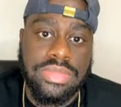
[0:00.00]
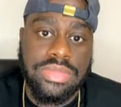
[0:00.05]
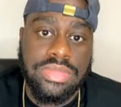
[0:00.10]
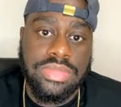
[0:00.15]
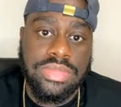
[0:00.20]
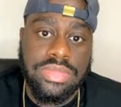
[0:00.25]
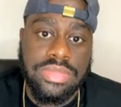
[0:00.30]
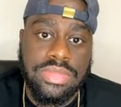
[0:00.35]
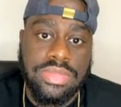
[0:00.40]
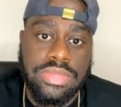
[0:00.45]

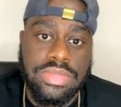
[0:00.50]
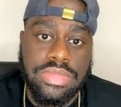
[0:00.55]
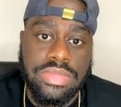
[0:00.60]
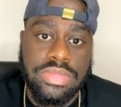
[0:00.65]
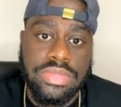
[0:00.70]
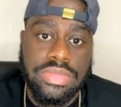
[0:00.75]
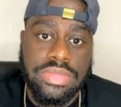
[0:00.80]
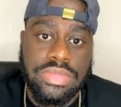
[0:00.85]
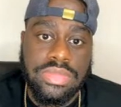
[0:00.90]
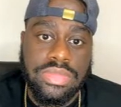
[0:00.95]

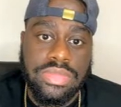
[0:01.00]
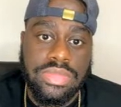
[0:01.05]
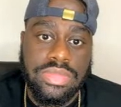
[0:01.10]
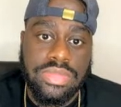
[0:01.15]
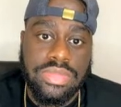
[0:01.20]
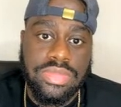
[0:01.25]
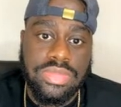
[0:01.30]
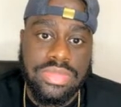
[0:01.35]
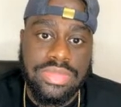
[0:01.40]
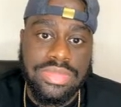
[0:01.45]

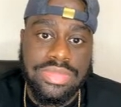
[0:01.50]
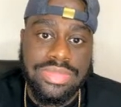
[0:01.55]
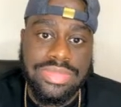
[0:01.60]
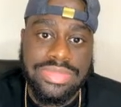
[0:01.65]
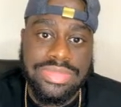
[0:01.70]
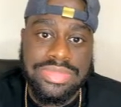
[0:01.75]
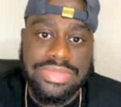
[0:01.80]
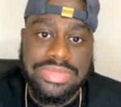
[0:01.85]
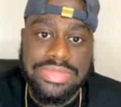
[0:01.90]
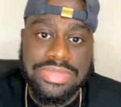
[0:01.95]

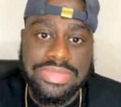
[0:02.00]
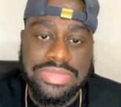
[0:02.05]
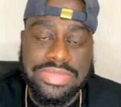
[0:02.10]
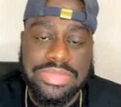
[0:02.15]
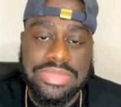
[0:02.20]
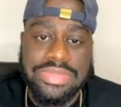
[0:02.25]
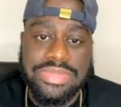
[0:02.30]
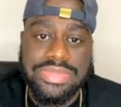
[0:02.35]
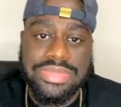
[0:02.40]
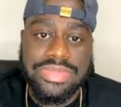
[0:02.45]

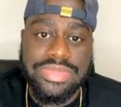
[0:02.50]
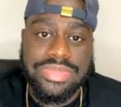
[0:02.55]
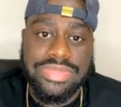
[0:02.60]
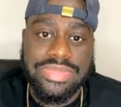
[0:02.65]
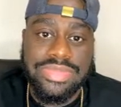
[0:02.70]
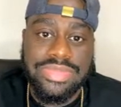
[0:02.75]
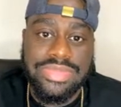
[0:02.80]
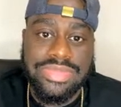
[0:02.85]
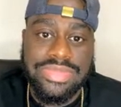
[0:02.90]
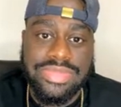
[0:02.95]

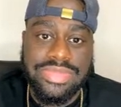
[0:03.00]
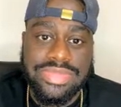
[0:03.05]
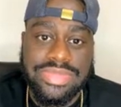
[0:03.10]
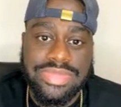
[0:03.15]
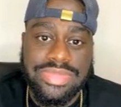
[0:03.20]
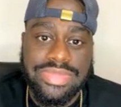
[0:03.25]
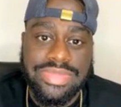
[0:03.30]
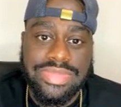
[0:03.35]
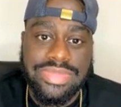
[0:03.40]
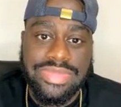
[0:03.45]

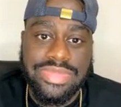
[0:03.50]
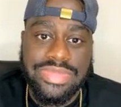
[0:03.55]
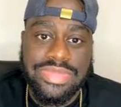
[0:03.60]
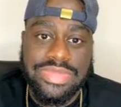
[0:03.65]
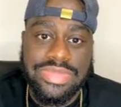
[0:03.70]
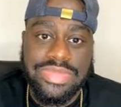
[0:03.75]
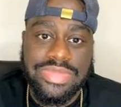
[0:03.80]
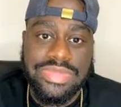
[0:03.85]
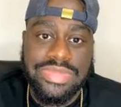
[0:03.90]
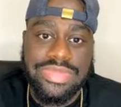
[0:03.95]

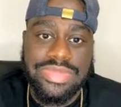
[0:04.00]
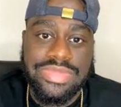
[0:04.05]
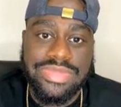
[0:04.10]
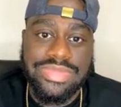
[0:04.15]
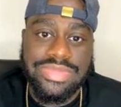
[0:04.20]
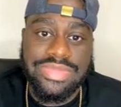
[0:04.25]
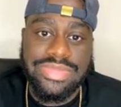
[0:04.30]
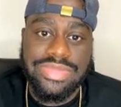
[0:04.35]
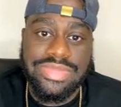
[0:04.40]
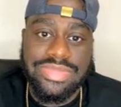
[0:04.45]

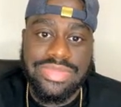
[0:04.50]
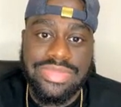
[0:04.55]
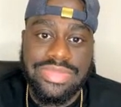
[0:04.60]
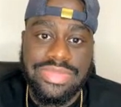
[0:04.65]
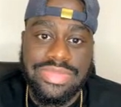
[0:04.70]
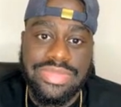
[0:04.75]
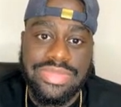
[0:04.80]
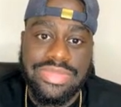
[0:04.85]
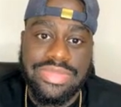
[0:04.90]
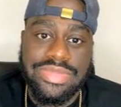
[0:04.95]

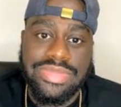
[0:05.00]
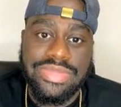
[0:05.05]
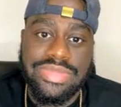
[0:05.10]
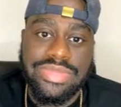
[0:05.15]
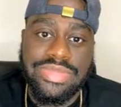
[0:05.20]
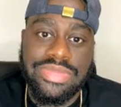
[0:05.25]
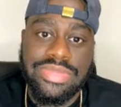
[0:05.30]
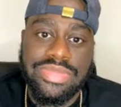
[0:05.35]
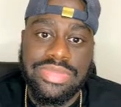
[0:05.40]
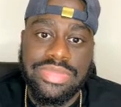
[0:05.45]

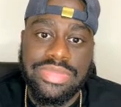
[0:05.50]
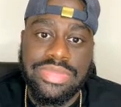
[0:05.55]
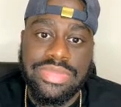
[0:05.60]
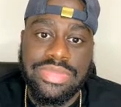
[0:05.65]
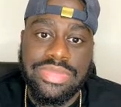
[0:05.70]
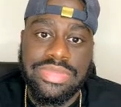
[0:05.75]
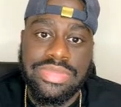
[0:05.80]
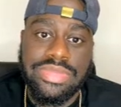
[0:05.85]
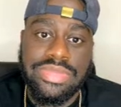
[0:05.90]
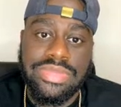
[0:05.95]

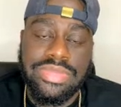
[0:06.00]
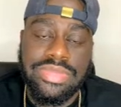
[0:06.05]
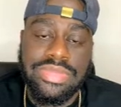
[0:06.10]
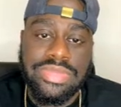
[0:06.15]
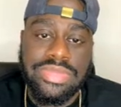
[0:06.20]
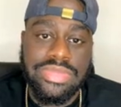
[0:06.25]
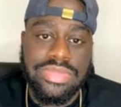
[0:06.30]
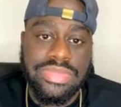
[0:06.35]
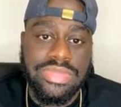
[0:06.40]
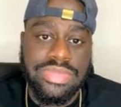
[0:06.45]

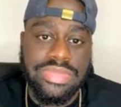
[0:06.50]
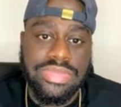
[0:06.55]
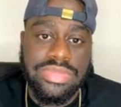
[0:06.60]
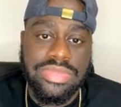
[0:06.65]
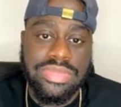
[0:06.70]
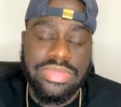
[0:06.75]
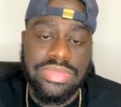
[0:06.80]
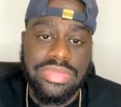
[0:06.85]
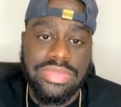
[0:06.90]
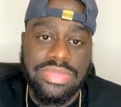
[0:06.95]

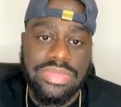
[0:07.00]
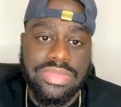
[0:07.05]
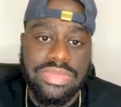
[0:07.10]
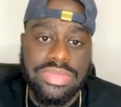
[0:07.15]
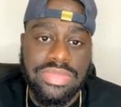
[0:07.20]
No words are spoken by the person on screen.